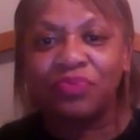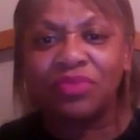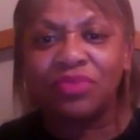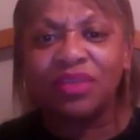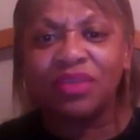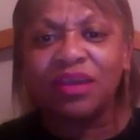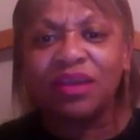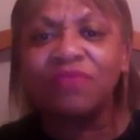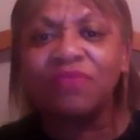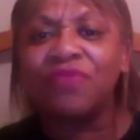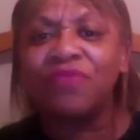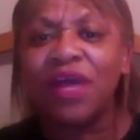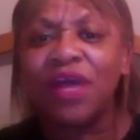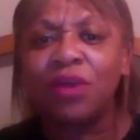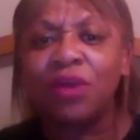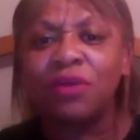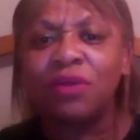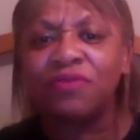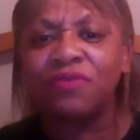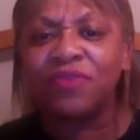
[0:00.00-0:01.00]
the
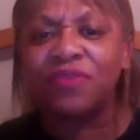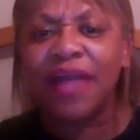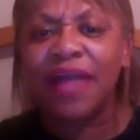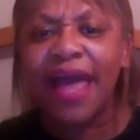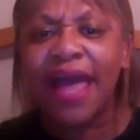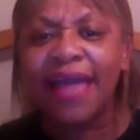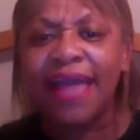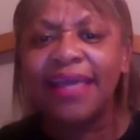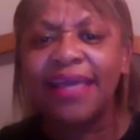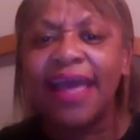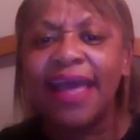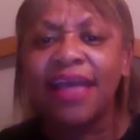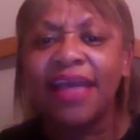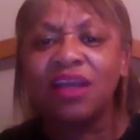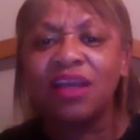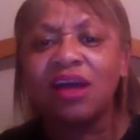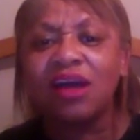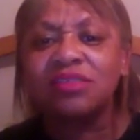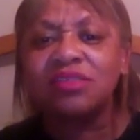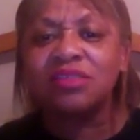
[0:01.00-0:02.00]
Confederate flag,
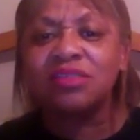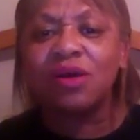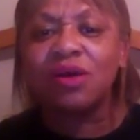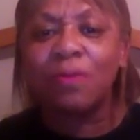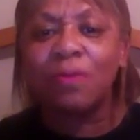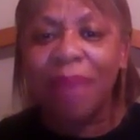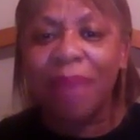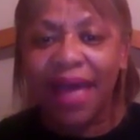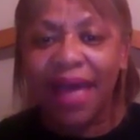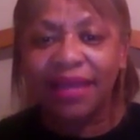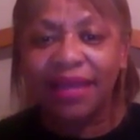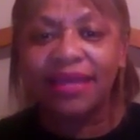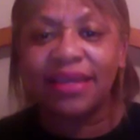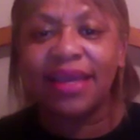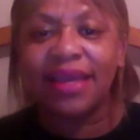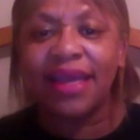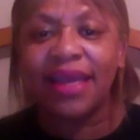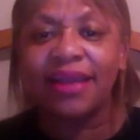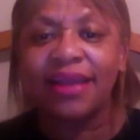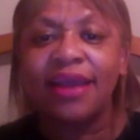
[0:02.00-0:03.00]
and also back
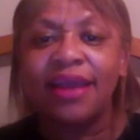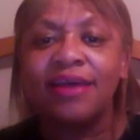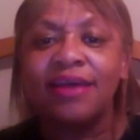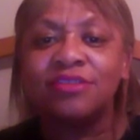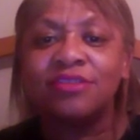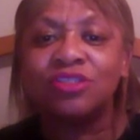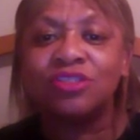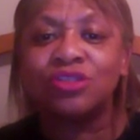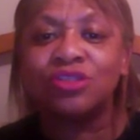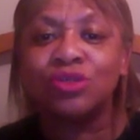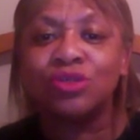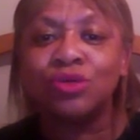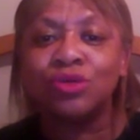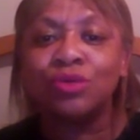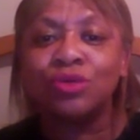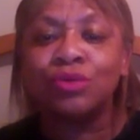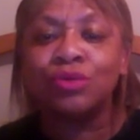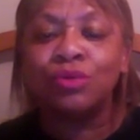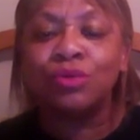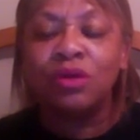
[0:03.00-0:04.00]
again
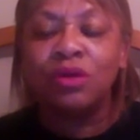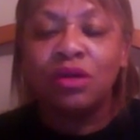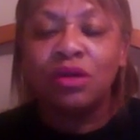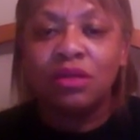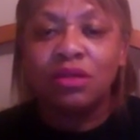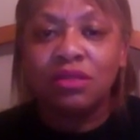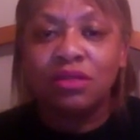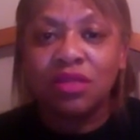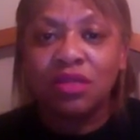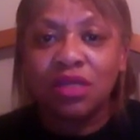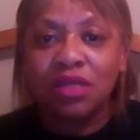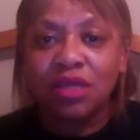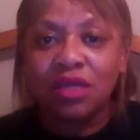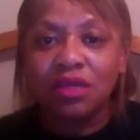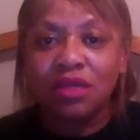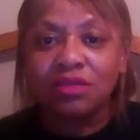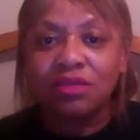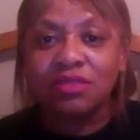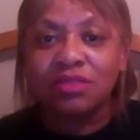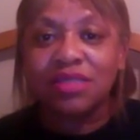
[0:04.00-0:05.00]
to
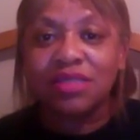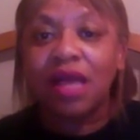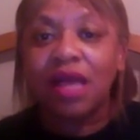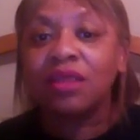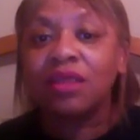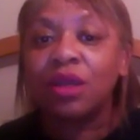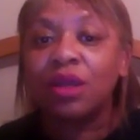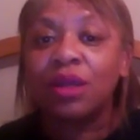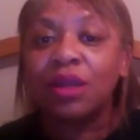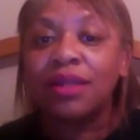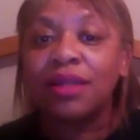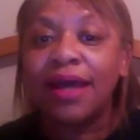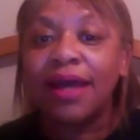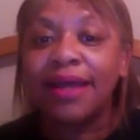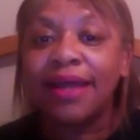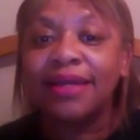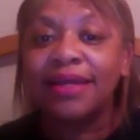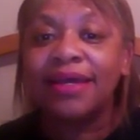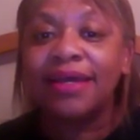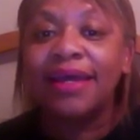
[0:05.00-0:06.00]
the South
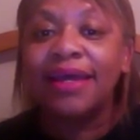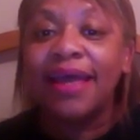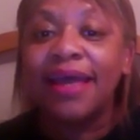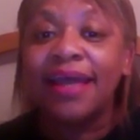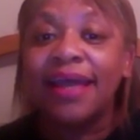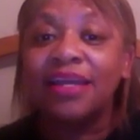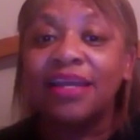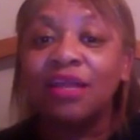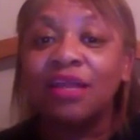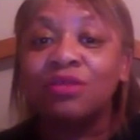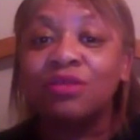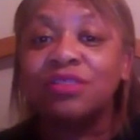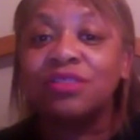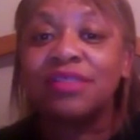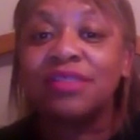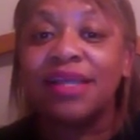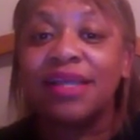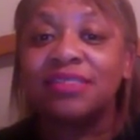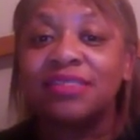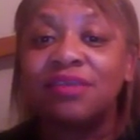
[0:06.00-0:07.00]
Carolina and other
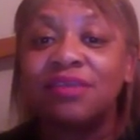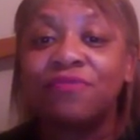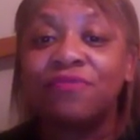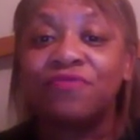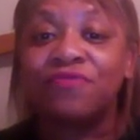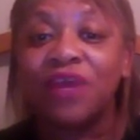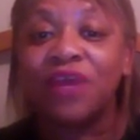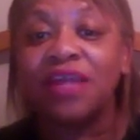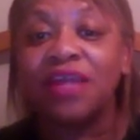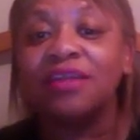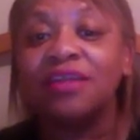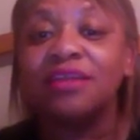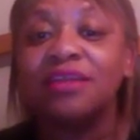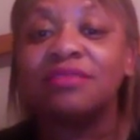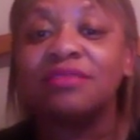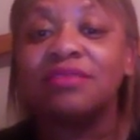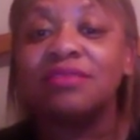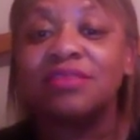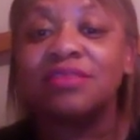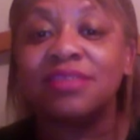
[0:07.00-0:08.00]
states have finally
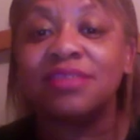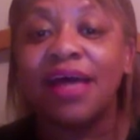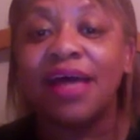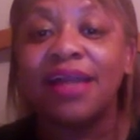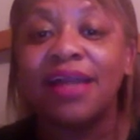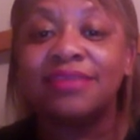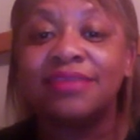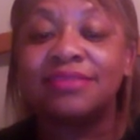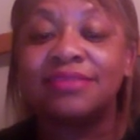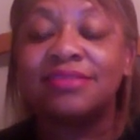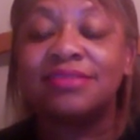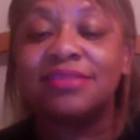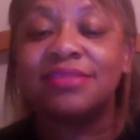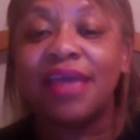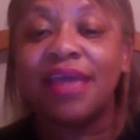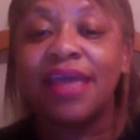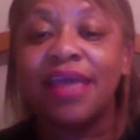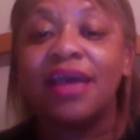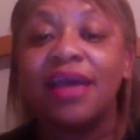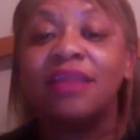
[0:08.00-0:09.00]
decided to
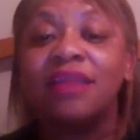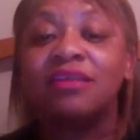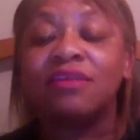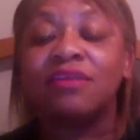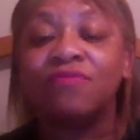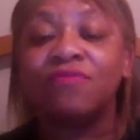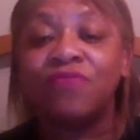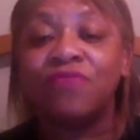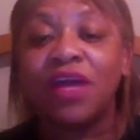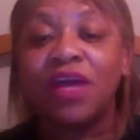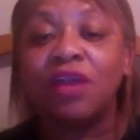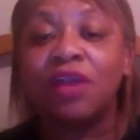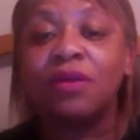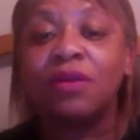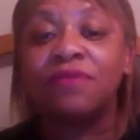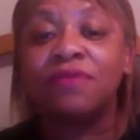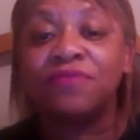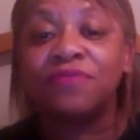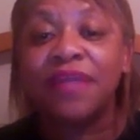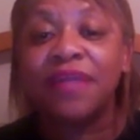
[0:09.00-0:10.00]
take the
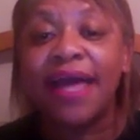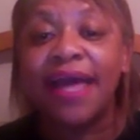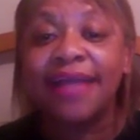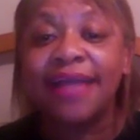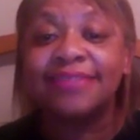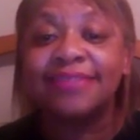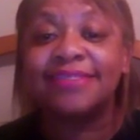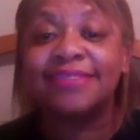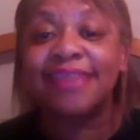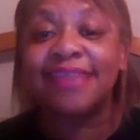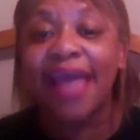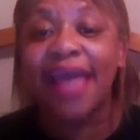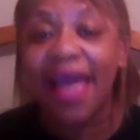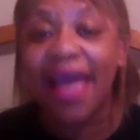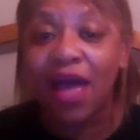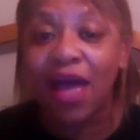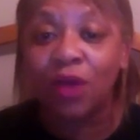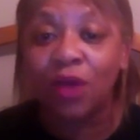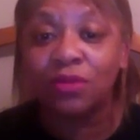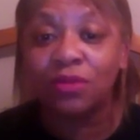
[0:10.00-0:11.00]
Confederate flag
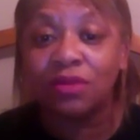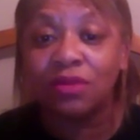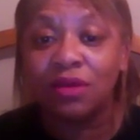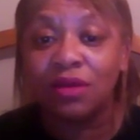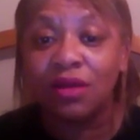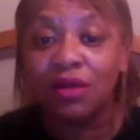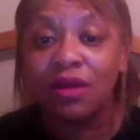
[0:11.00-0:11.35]
down